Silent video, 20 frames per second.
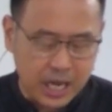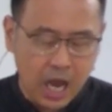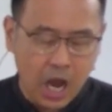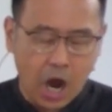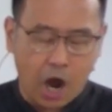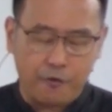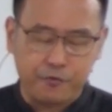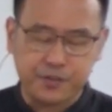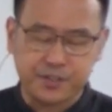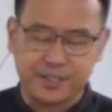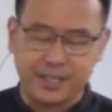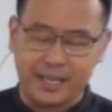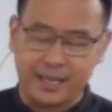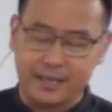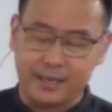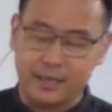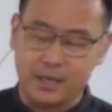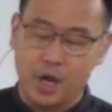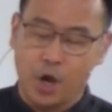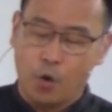of
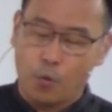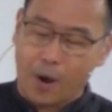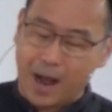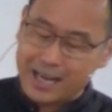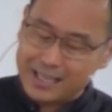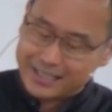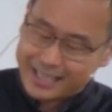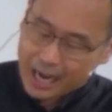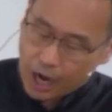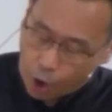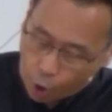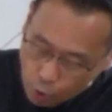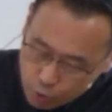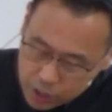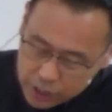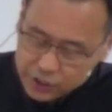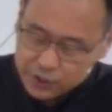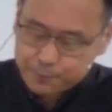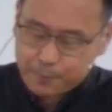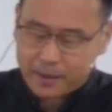sin, while the Holy
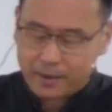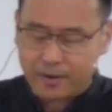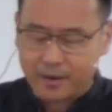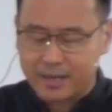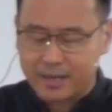Spirit